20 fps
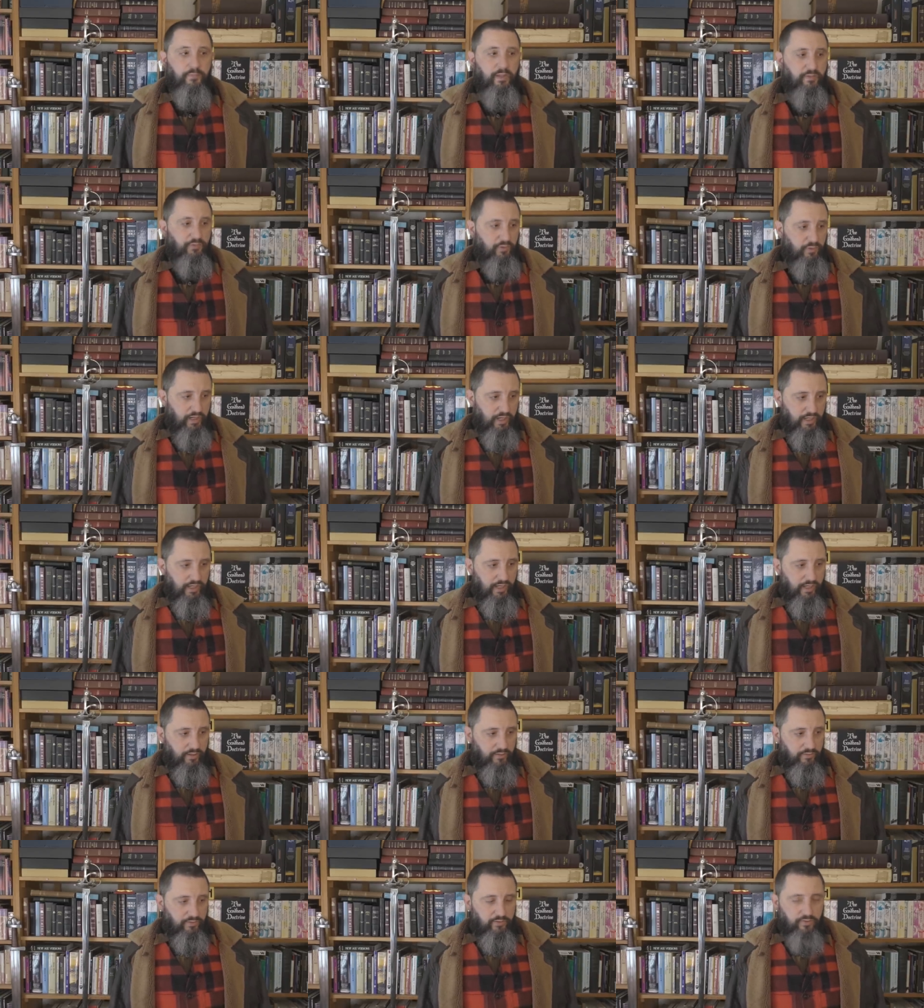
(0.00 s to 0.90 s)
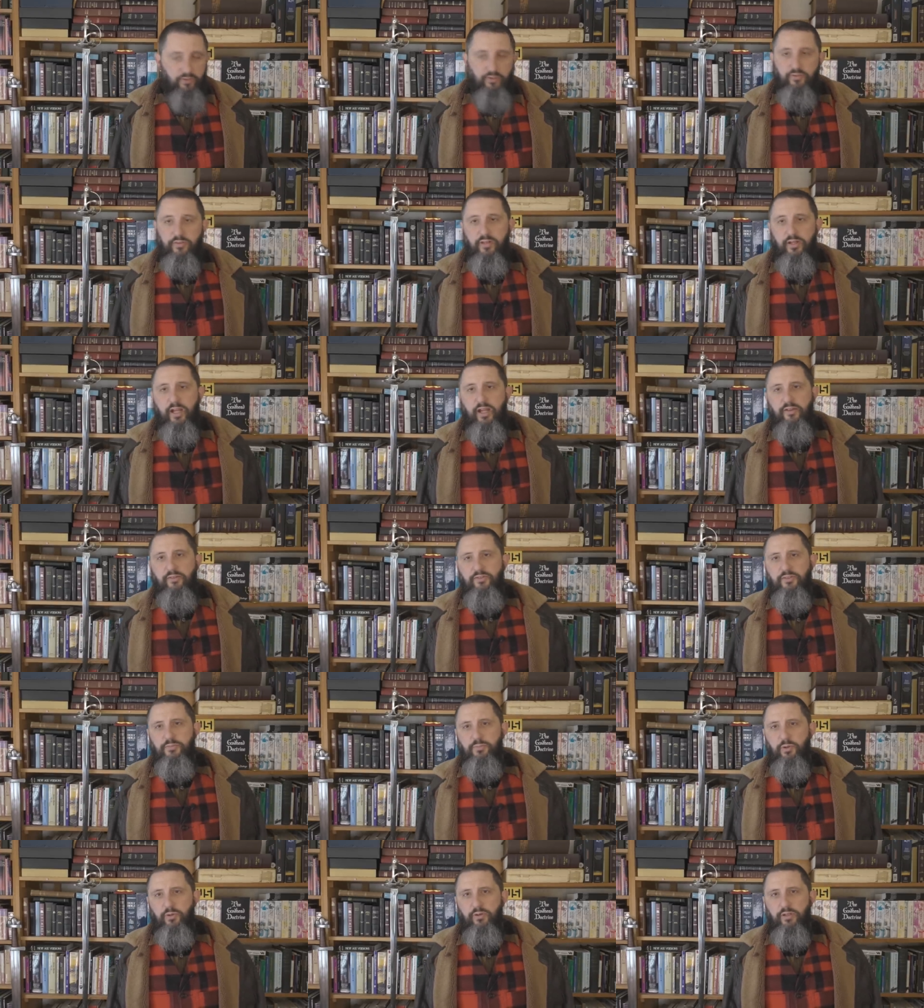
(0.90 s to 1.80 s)
If you can't handle the truth that I have
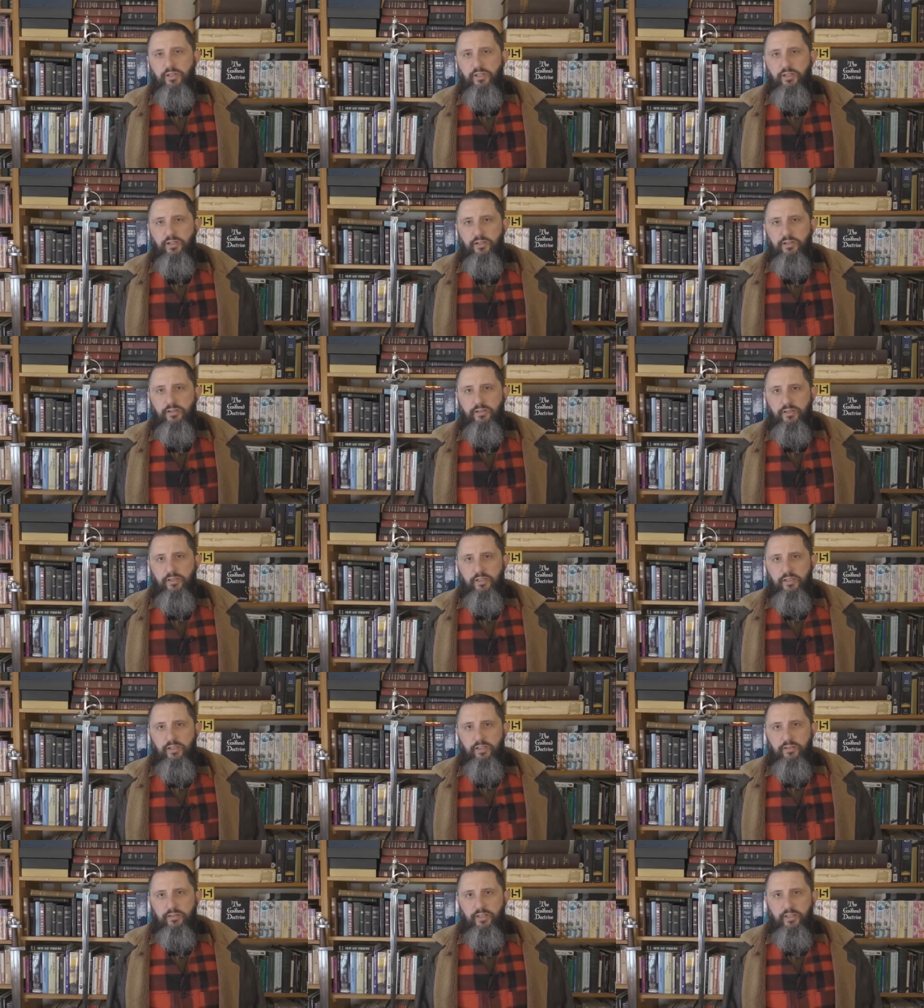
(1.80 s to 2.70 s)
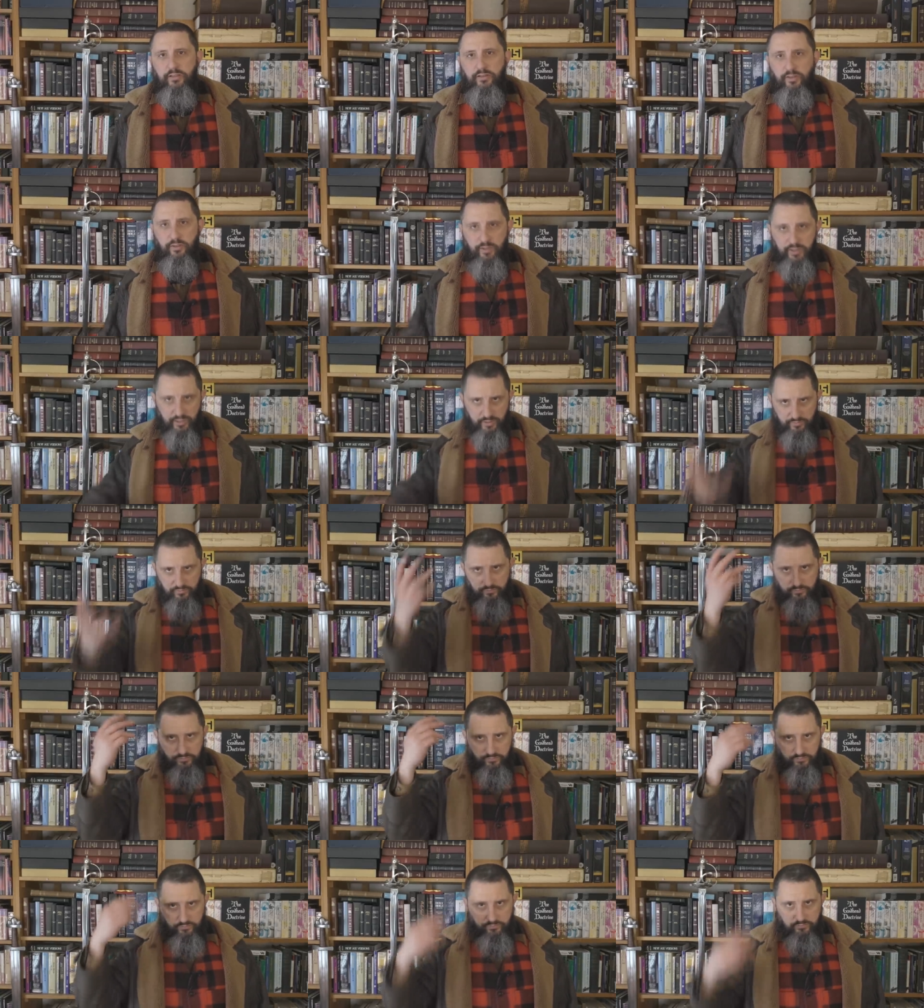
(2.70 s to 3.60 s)
spoken here, then go ahead.
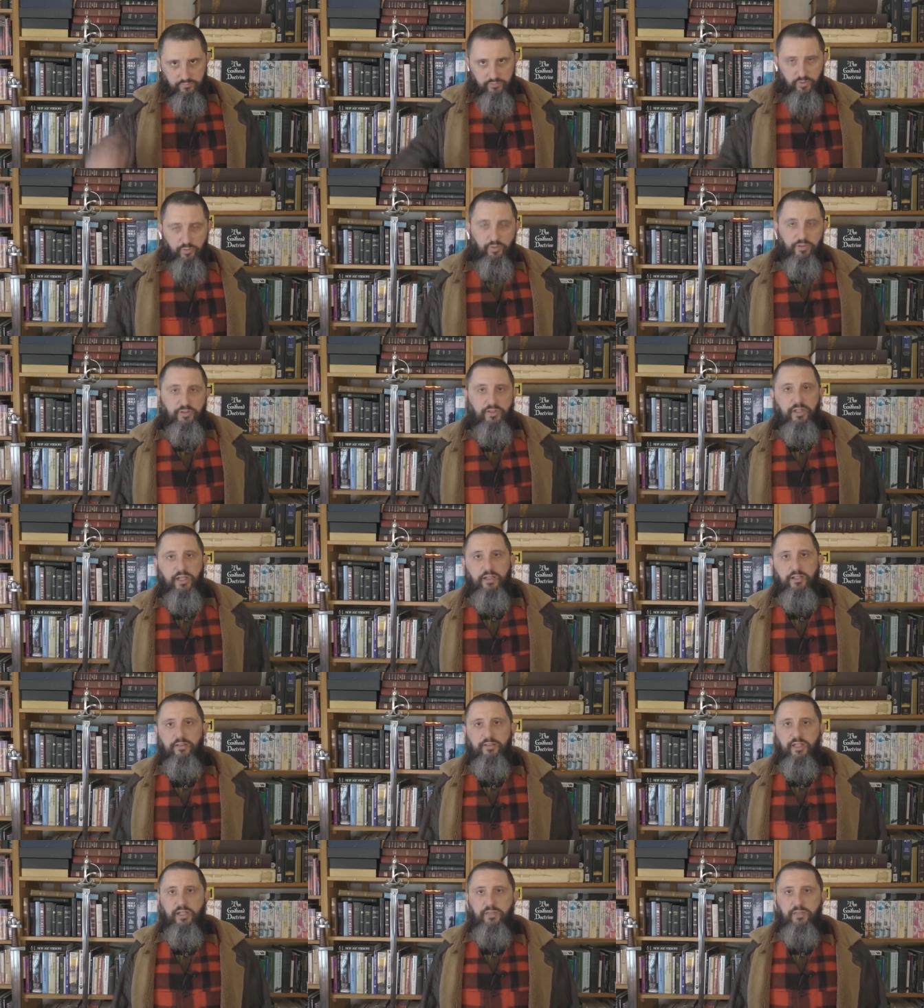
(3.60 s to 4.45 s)
Do what you can to